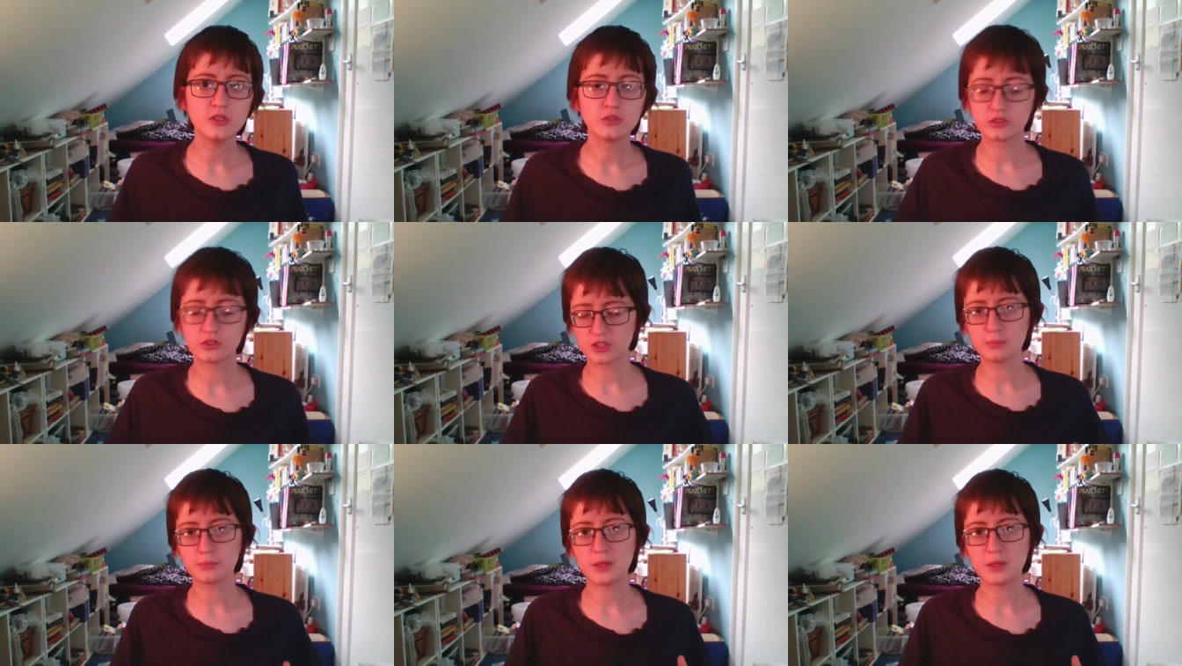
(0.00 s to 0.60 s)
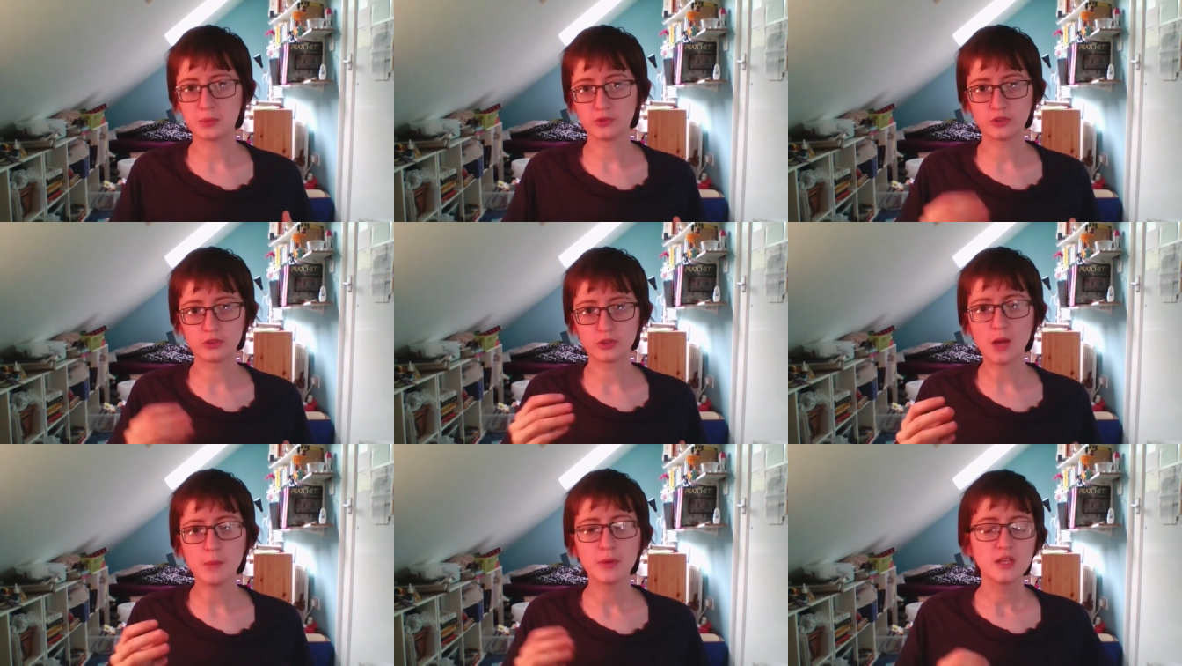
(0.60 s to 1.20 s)
So some people stood
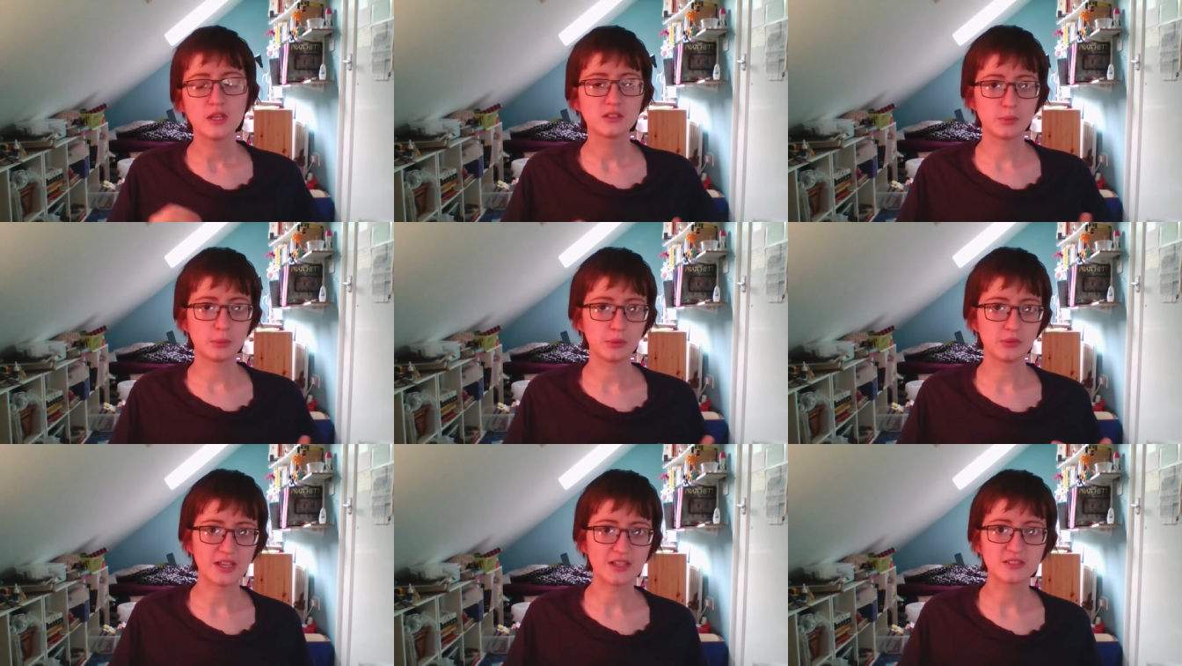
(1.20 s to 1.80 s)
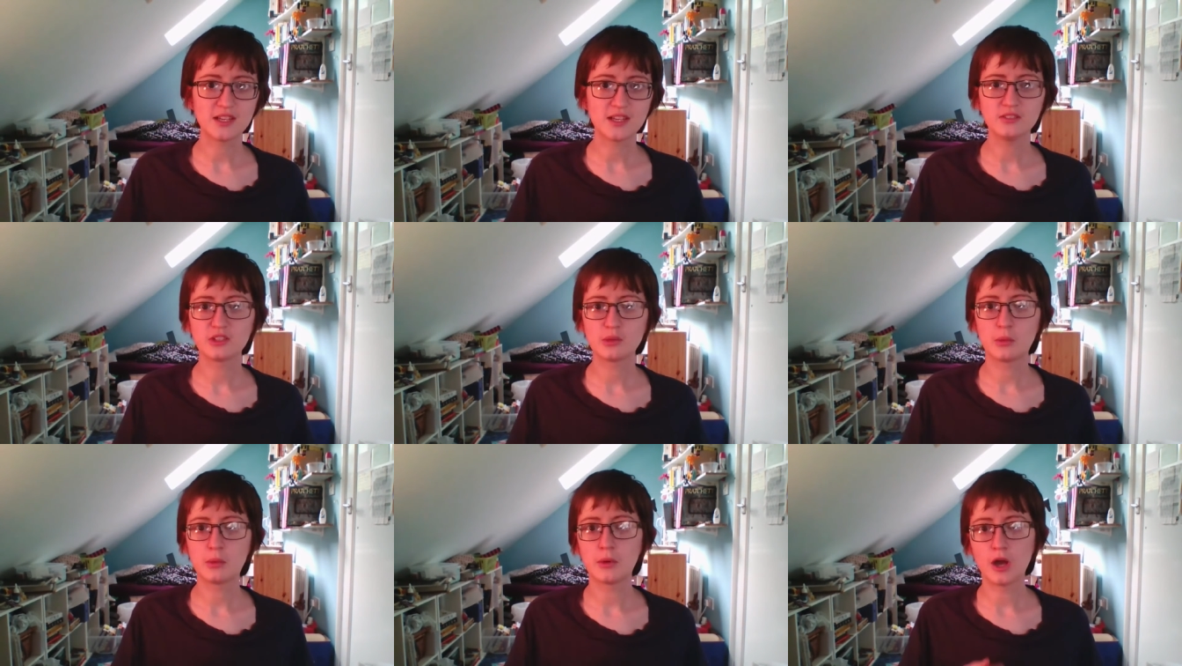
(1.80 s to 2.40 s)
up, some people sat down,
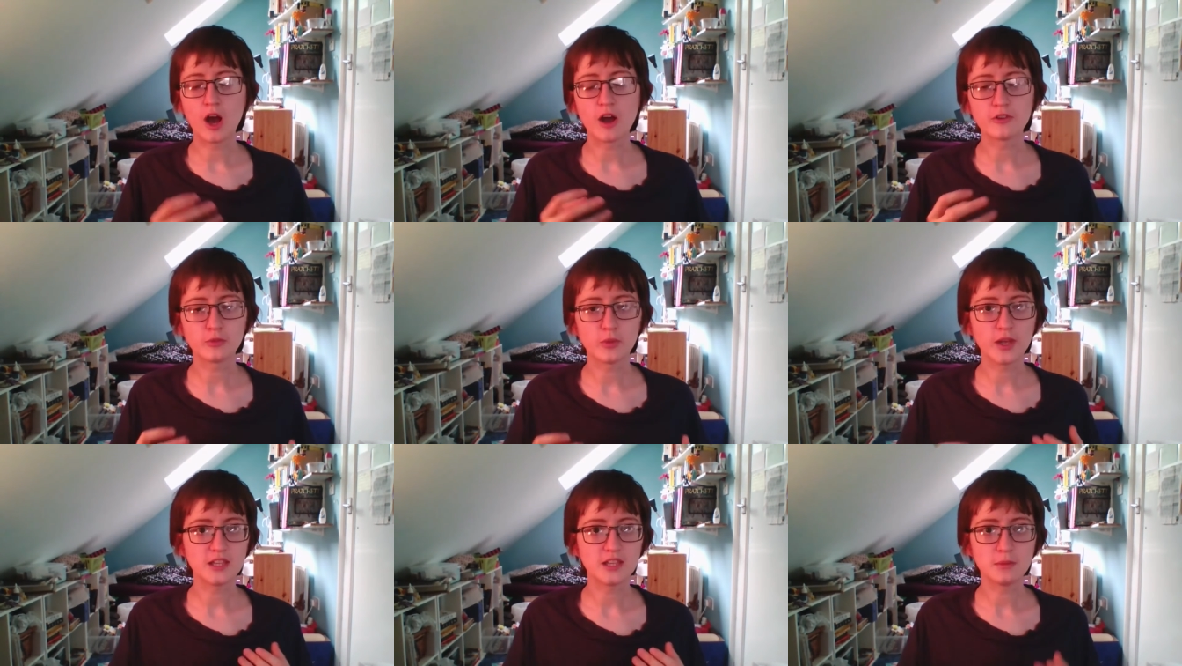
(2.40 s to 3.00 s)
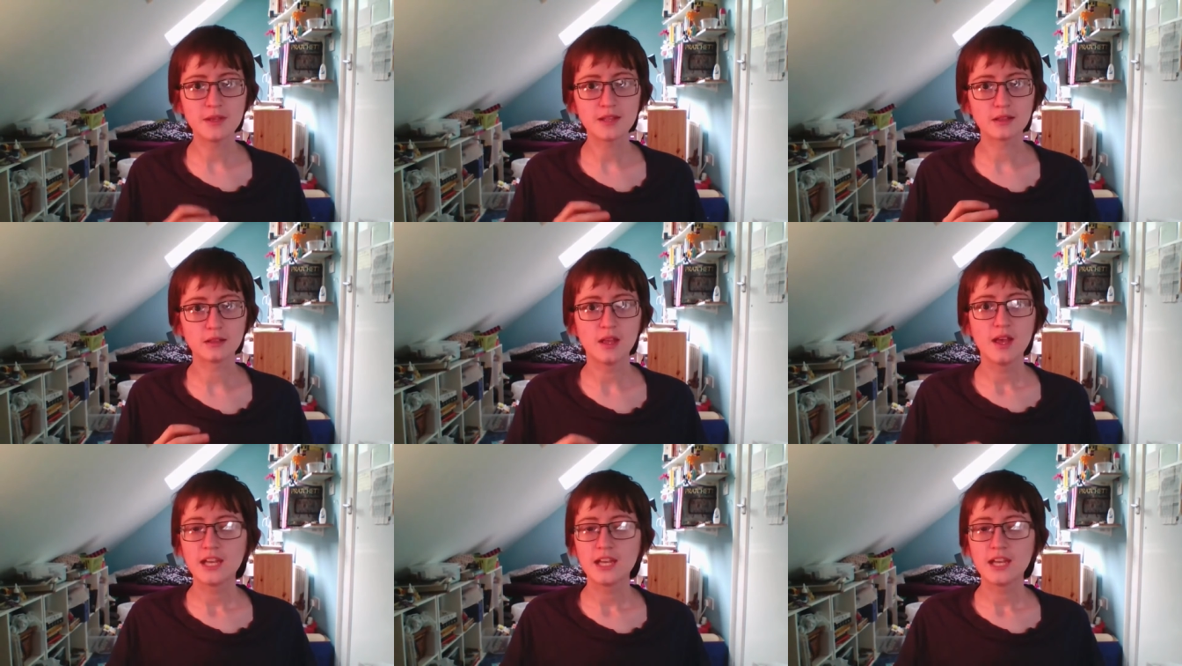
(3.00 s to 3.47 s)
some were halfway in the middle.